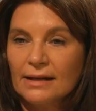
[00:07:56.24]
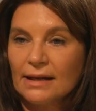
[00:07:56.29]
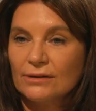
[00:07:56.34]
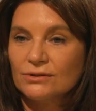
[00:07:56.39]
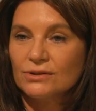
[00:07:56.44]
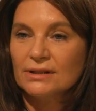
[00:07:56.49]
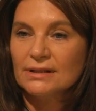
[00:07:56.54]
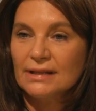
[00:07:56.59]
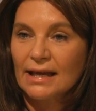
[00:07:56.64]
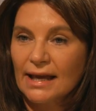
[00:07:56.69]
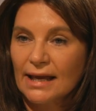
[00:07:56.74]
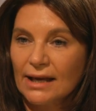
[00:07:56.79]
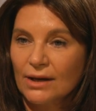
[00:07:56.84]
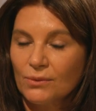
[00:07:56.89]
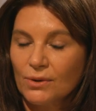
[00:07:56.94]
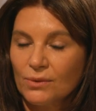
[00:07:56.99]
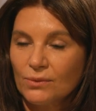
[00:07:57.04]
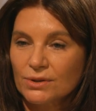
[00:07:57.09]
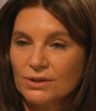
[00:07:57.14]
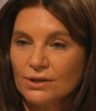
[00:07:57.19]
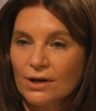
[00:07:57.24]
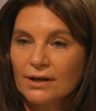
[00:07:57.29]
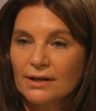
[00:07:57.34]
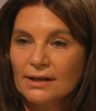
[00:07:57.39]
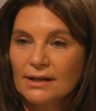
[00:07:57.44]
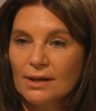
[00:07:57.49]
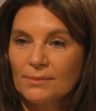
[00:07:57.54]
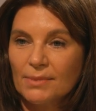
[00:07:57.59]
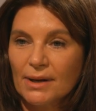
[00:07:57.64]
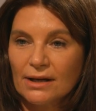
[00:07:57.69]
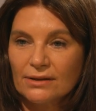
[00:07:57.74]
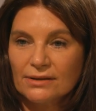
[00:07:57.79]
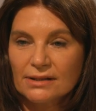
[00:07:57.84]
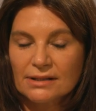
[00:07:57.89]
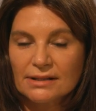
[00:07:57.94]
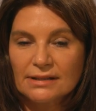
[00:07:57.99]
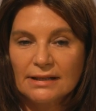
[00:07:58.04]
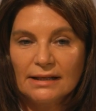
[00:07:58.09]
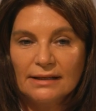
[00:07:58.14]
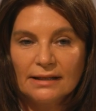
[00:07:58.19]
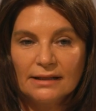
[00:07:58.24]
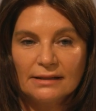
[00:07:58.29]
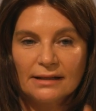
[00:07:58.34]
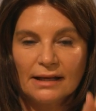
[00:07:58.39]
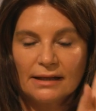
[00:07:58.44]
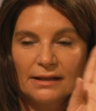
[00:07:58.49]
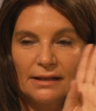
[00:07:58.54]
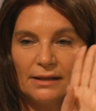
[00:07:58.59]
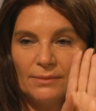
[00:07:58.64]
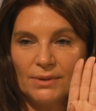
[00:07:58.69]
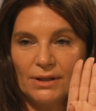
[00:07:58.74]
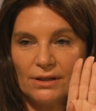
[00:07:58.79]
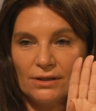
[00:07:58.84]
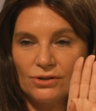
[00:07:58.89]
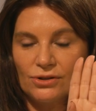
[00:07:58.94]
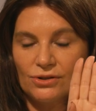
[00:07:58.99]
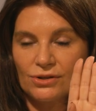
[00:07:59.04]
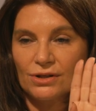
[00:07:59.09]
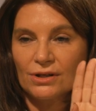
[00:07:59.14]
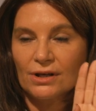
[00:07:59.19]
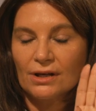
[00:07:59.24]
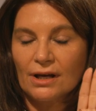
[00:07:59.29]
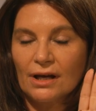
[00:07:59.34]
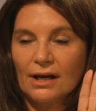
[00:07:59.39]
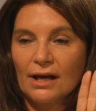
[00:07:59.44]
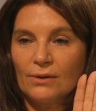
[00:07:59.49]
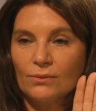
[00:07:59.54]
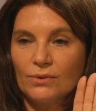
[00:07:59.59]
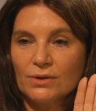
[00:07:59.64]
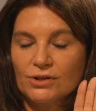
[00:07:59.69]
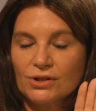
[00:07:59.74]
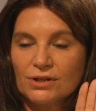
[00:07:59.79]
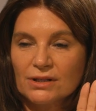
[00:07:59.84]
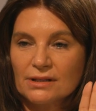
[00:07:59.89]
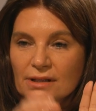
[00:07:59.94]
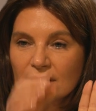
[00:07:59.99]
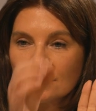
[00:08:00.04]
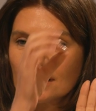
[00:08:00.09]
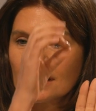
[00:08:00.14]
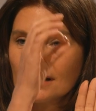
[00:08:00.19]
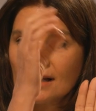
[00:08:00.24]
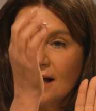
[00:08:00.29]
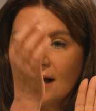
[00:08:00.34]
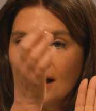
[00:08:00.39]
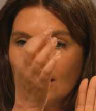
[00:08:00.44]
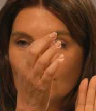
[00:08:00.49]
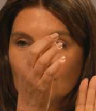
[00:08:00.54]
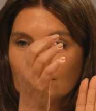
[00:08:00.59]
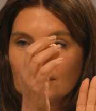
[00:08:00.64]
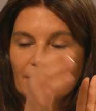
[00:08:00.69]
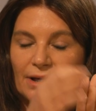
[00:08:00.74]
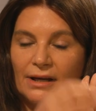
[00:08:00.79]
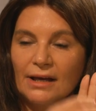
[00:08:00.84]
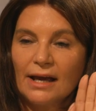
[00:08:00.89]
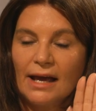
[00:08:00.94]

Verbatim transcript: Now today, what we're talking about is taking that image, which is in the cloud,